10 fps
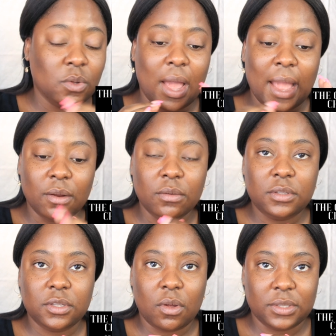So I
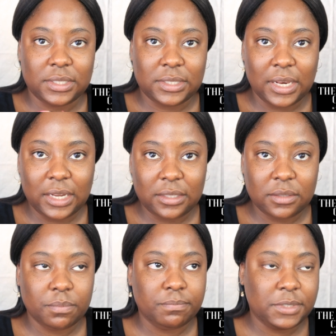don't conceal
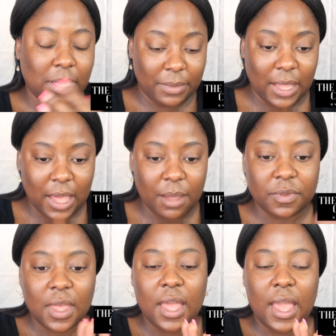it sometimes,